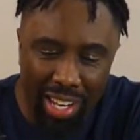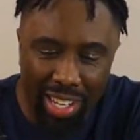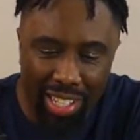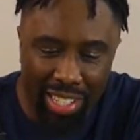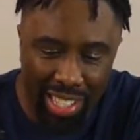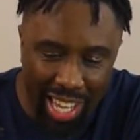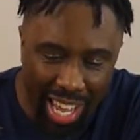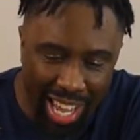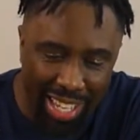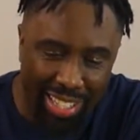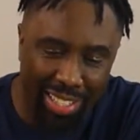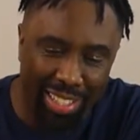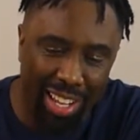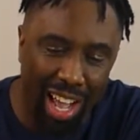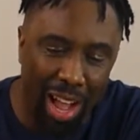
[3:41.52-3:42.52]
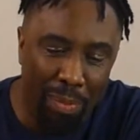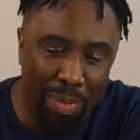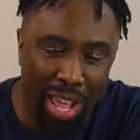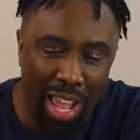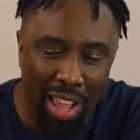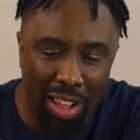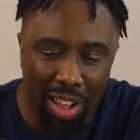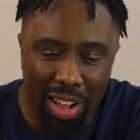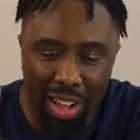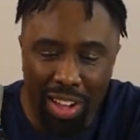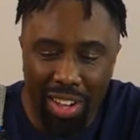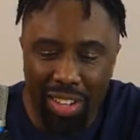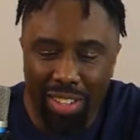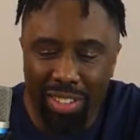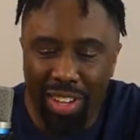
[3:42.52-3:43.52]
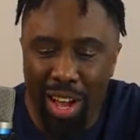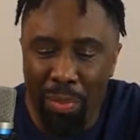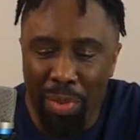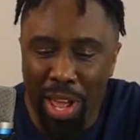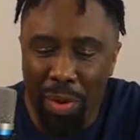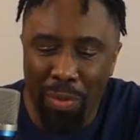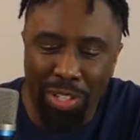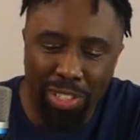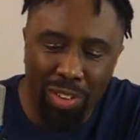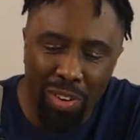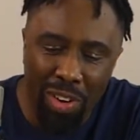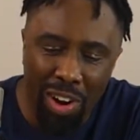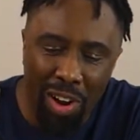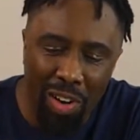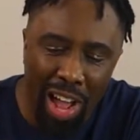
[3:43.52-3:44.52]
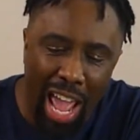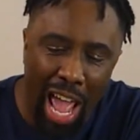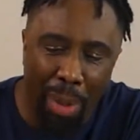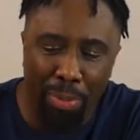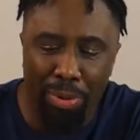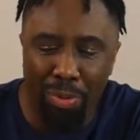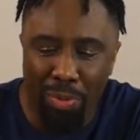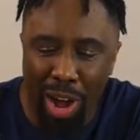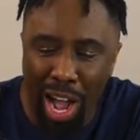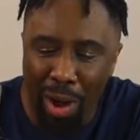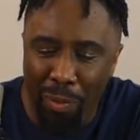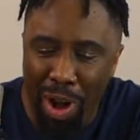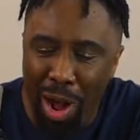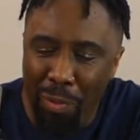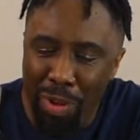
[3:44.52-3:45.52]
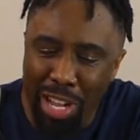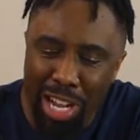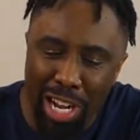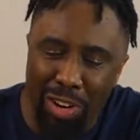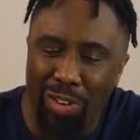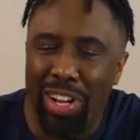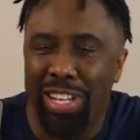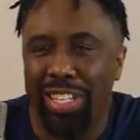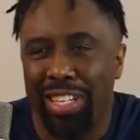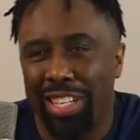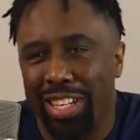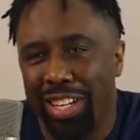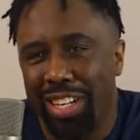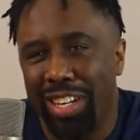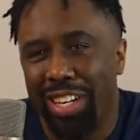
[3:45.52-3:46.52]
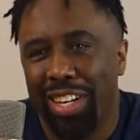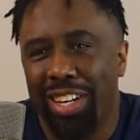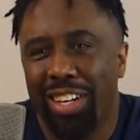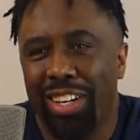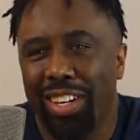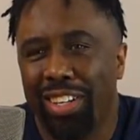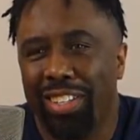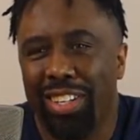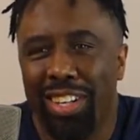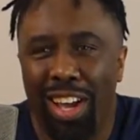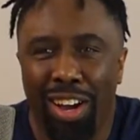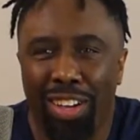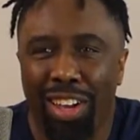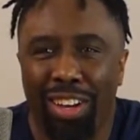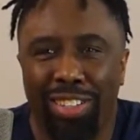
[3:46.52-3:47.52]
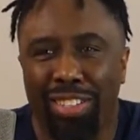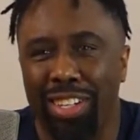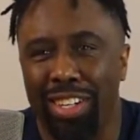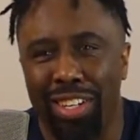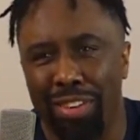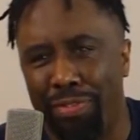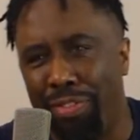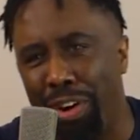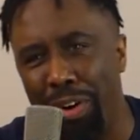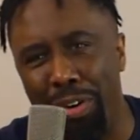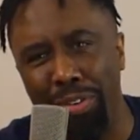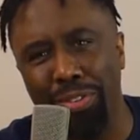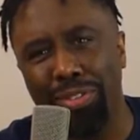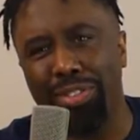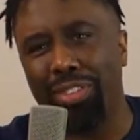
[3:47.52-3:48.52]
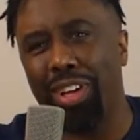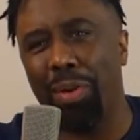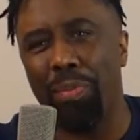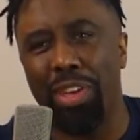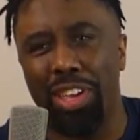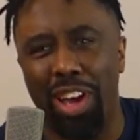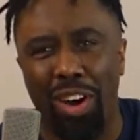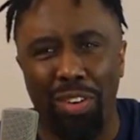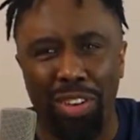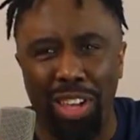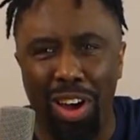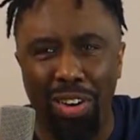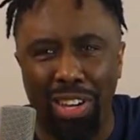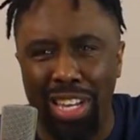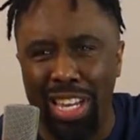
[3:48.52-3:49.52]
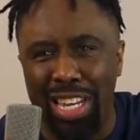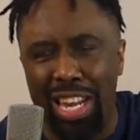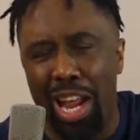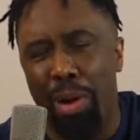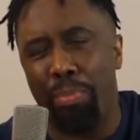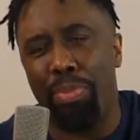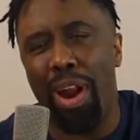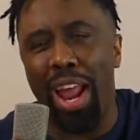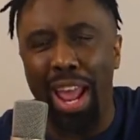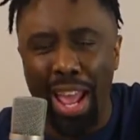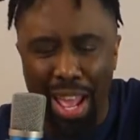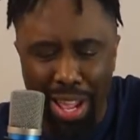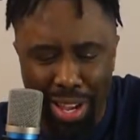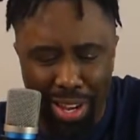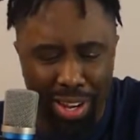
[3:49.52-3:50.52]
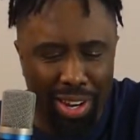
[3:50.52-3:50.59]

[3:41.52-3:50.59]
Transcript: Yes, I'm like, what's going on, Apple? Why we increasing it? So y'all sell your phones. I mean, y'all getting that bread.